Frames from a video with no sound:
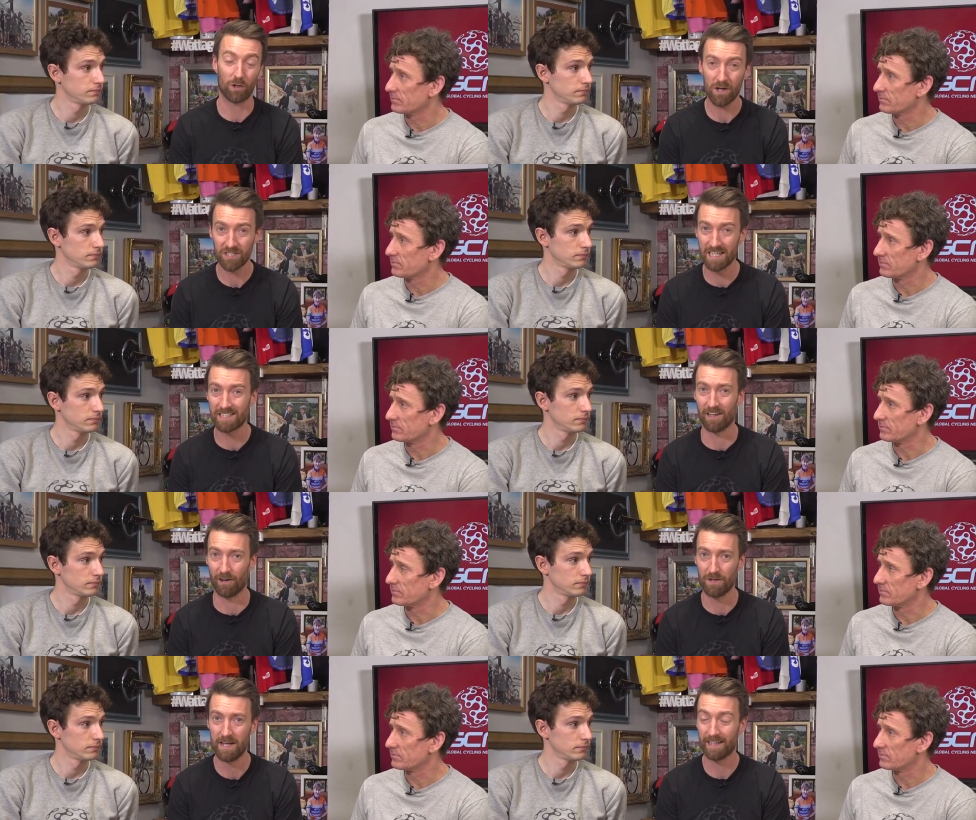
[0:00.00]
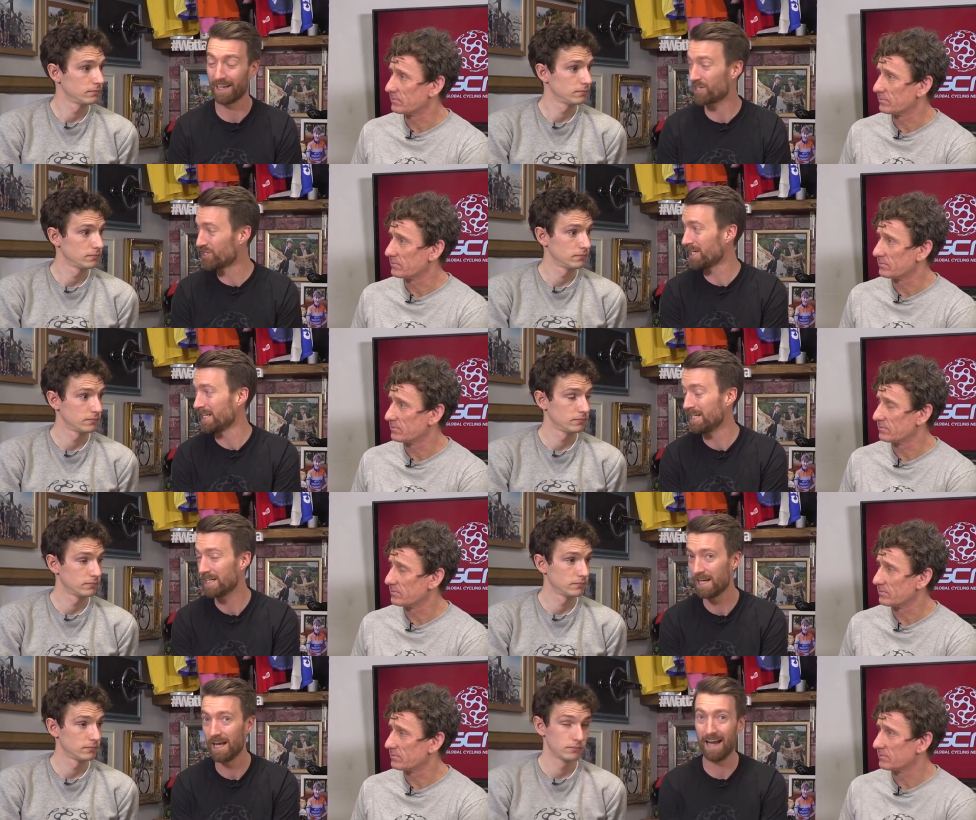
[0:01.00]
Speaker 1: The question is, though, can
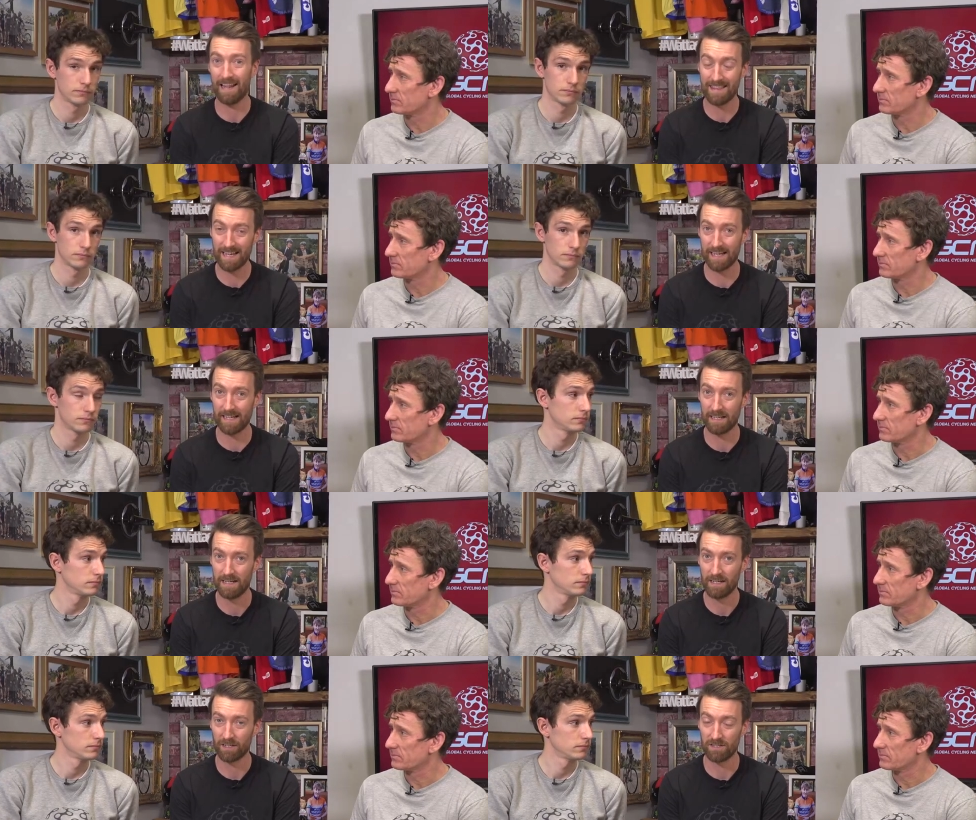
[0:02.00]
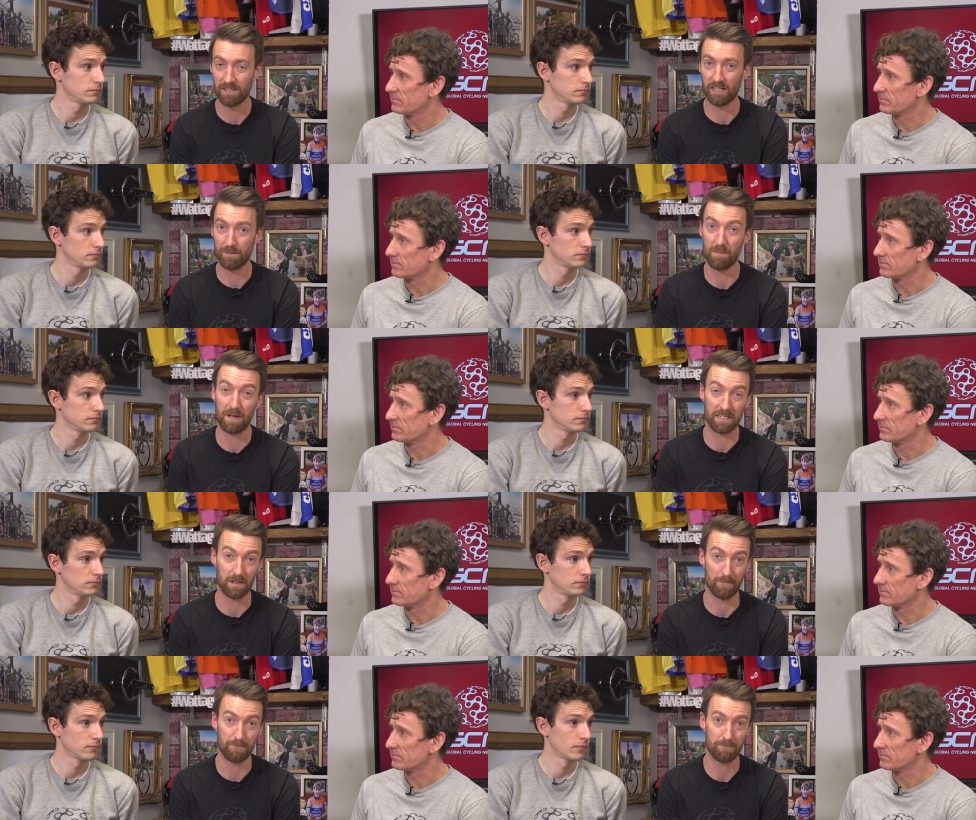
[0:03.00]
she and they continue the
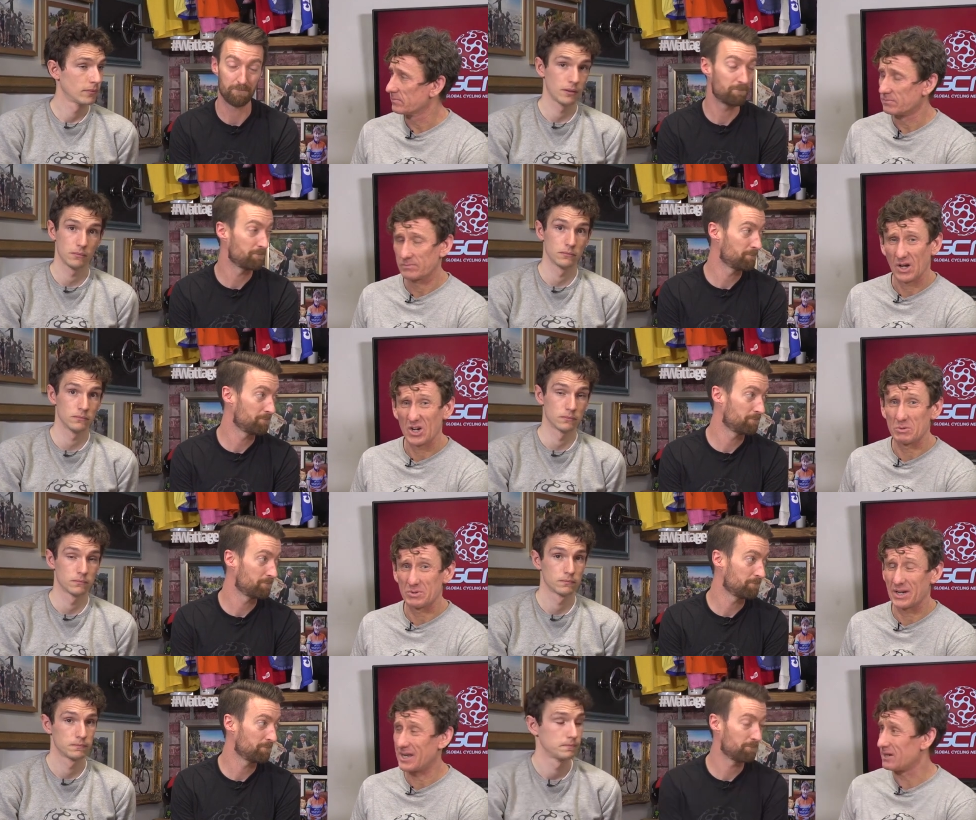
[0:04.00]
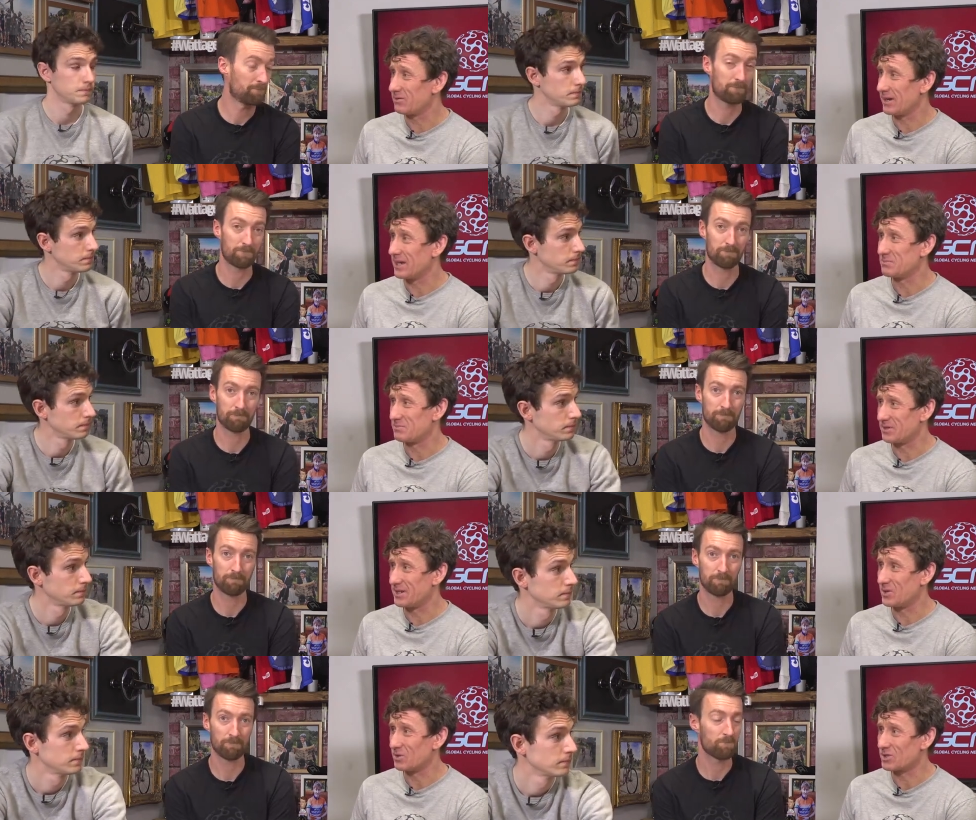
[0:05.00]
momentum?
Speaker 2: 100% hit rate is
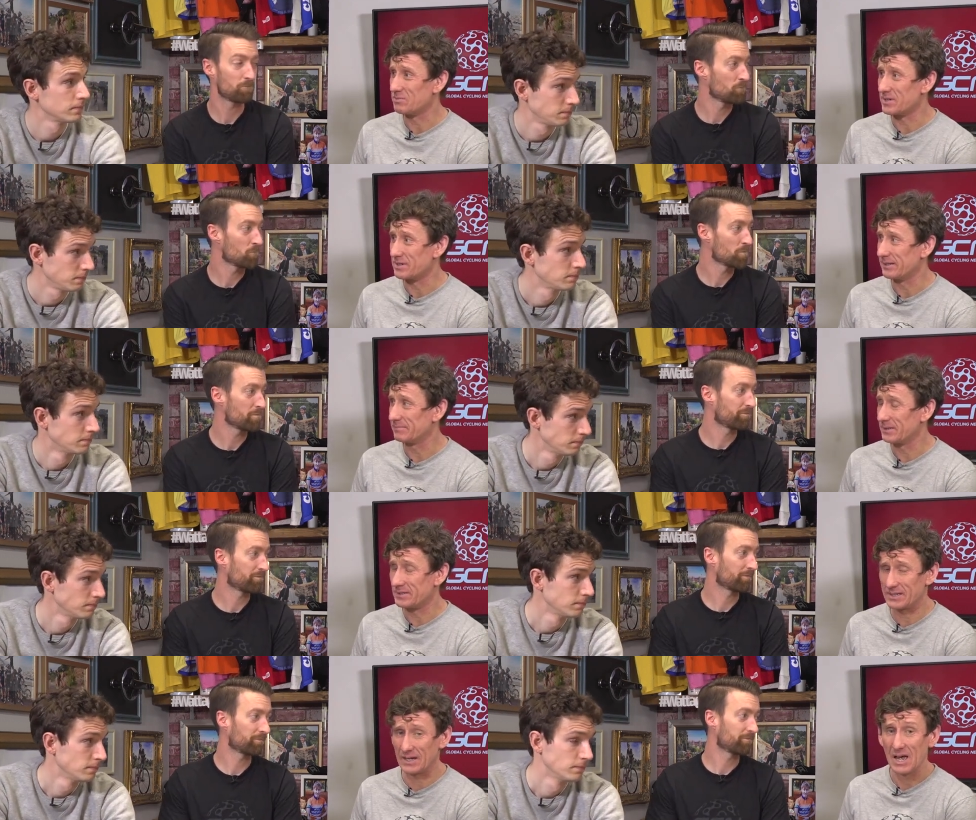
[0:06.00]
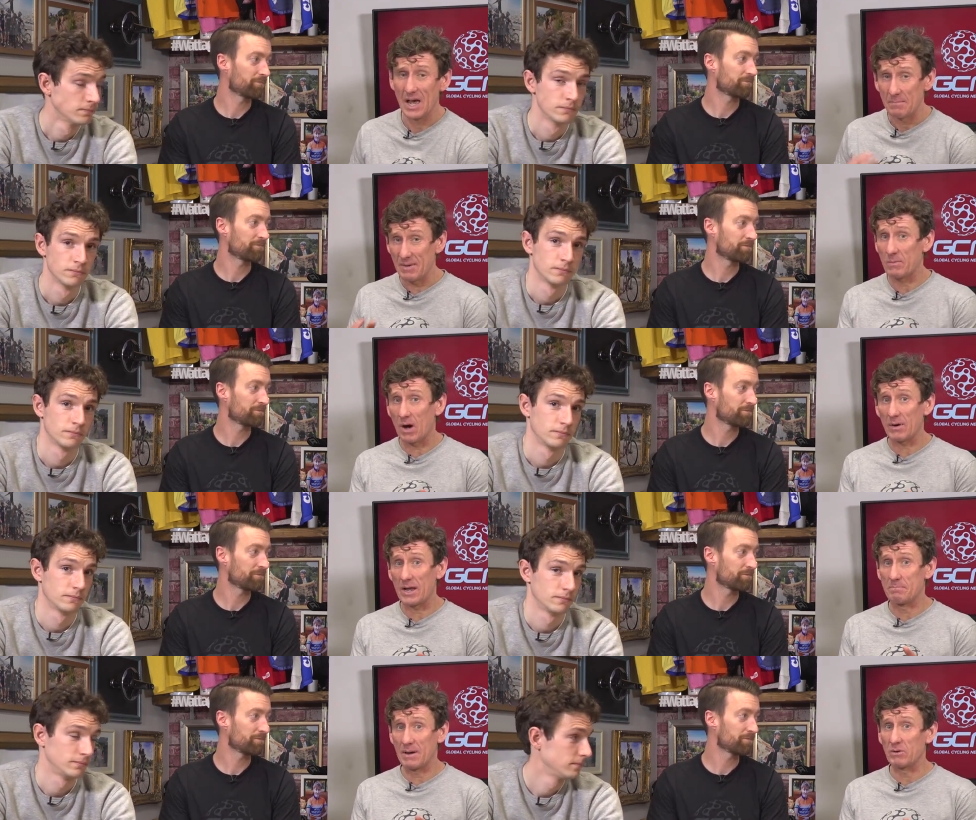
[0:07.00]
pretty awesome, isn't it? But uh, meanwhile,
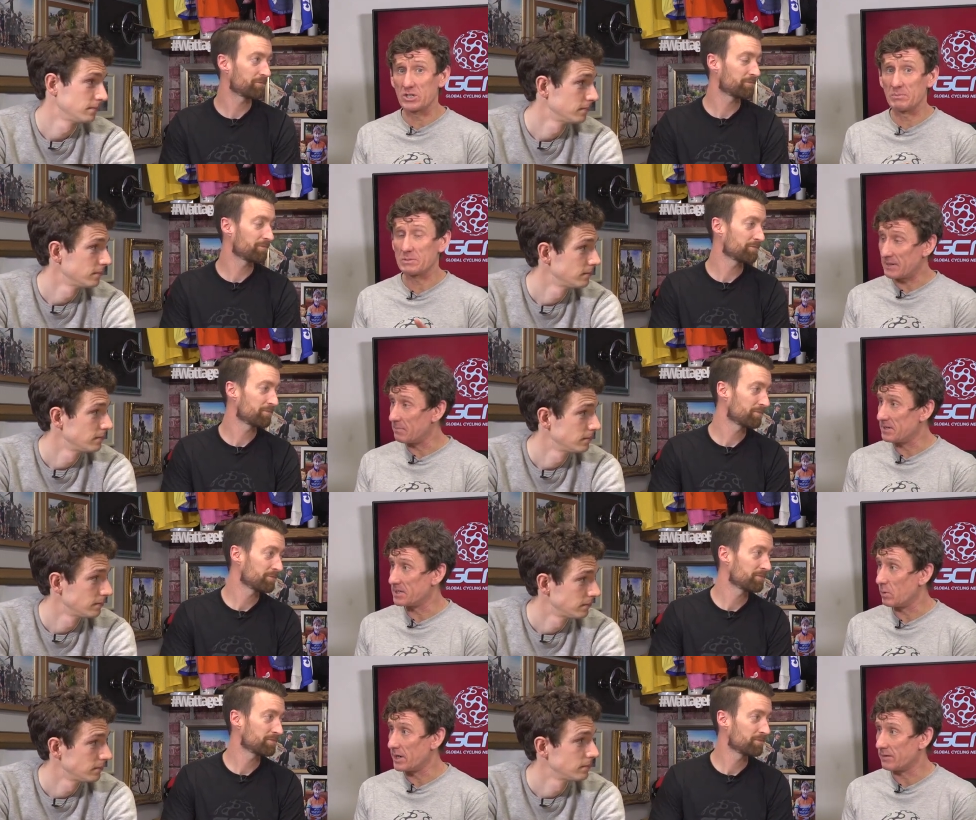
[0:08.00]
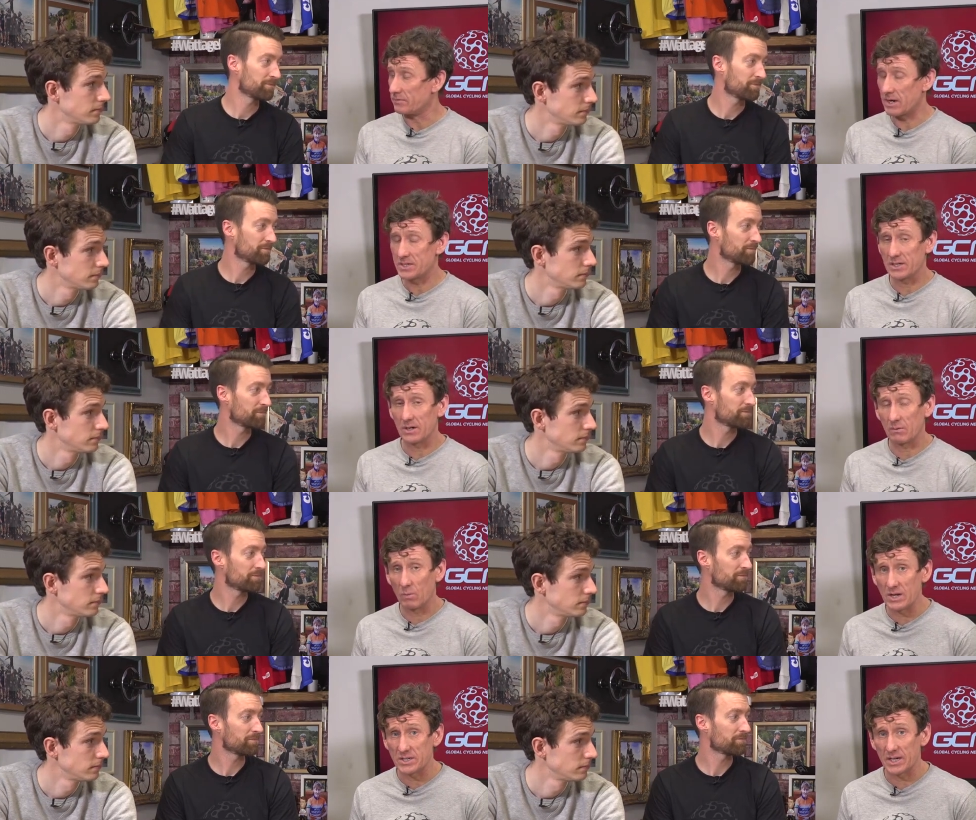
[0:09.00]
in Belgium, it's been a busy week of racing. On
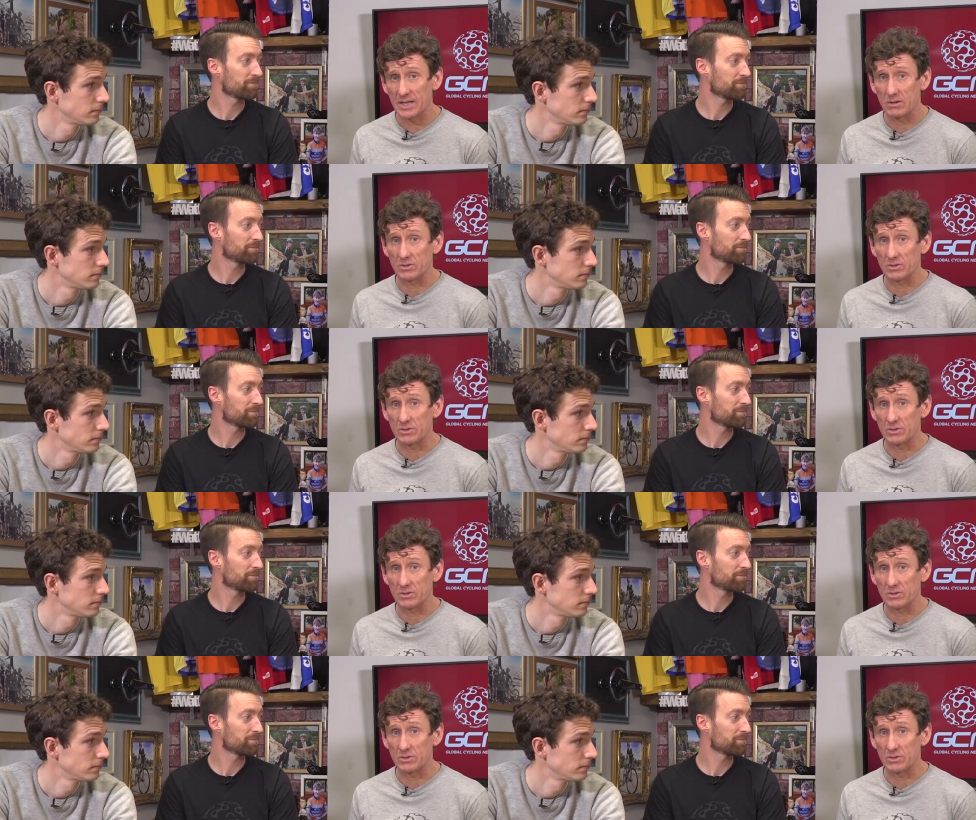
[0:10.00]
Wednesday, there